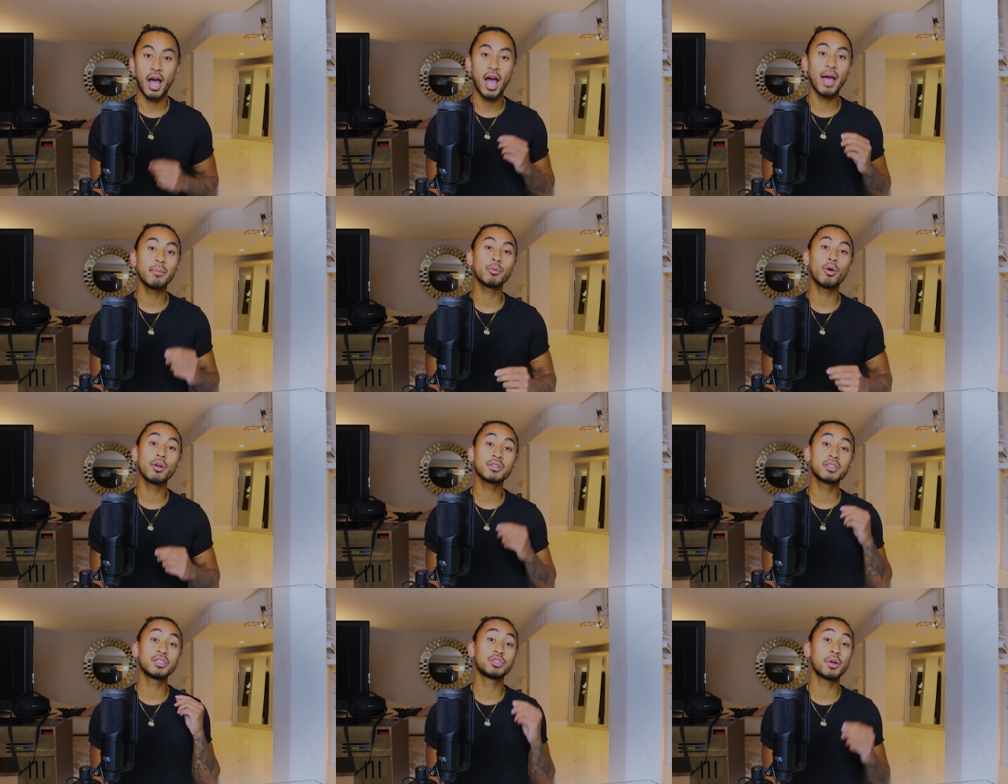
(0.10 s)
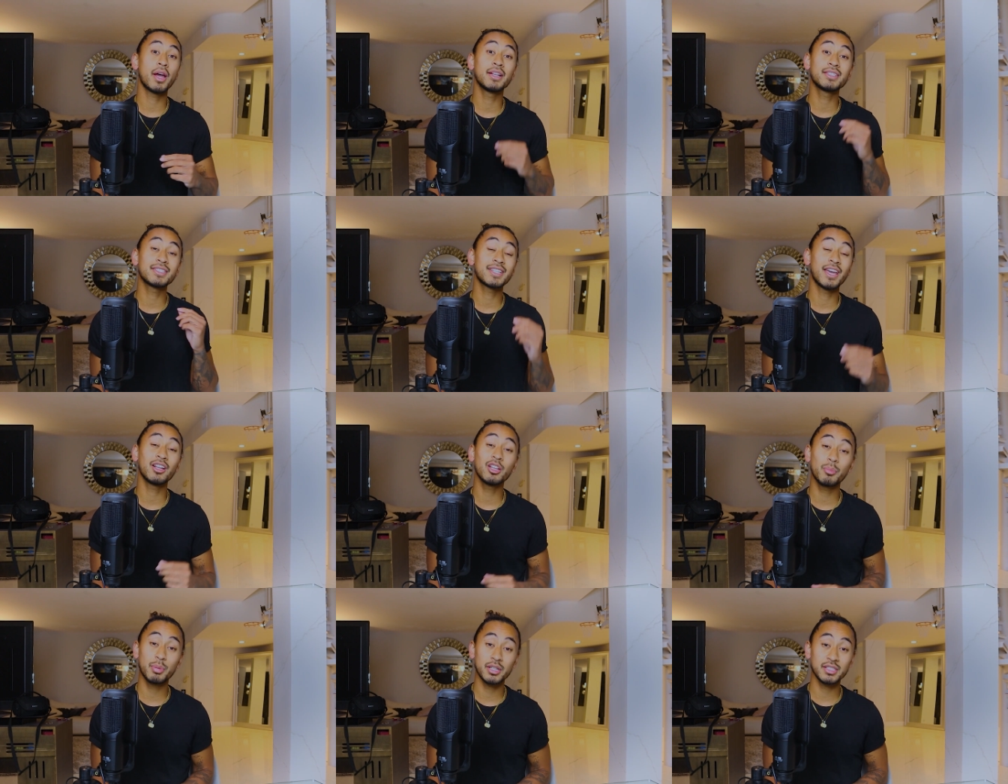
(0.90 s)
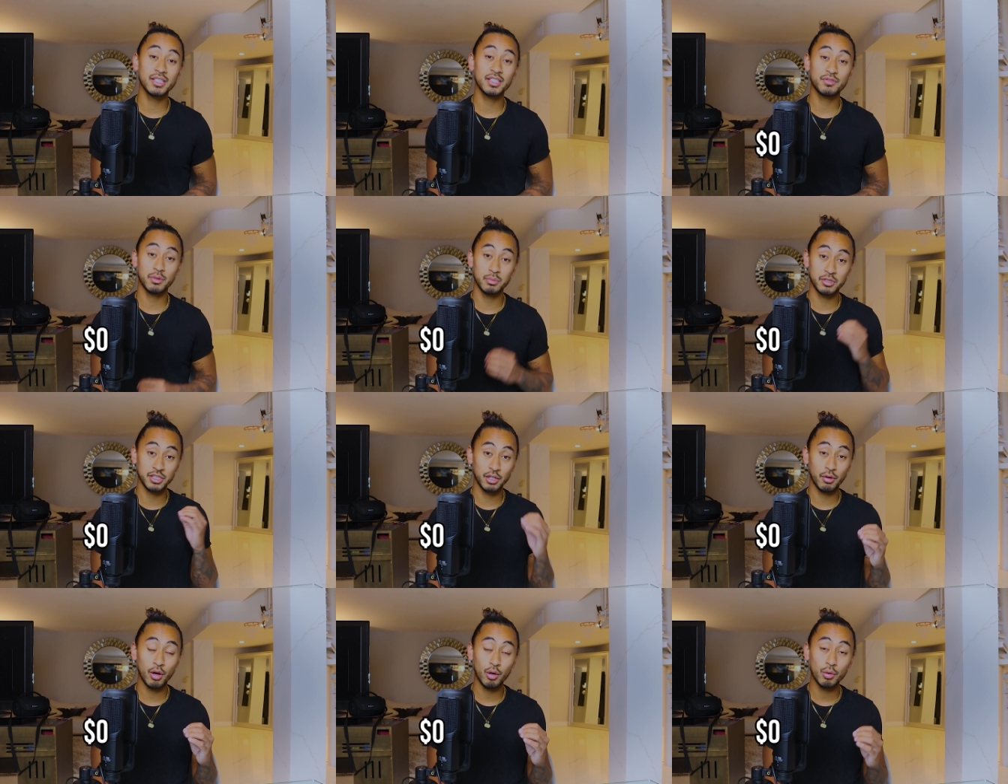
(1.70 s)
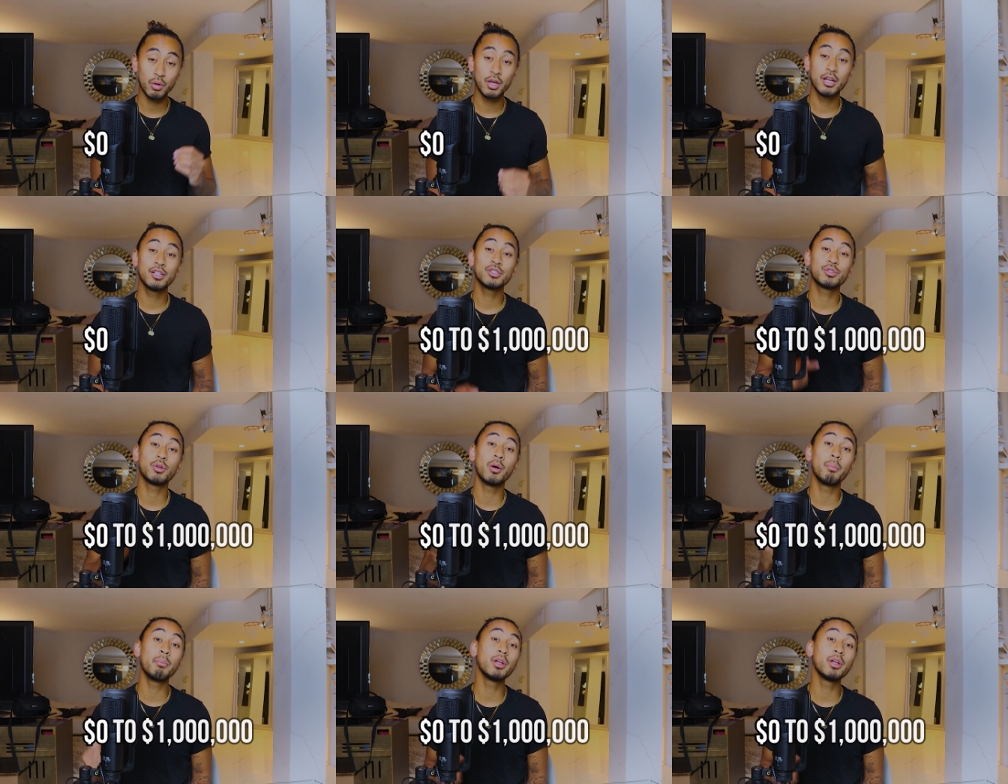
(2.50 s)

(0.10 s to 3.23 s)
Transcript: I'm going to try and scale a business from zero to a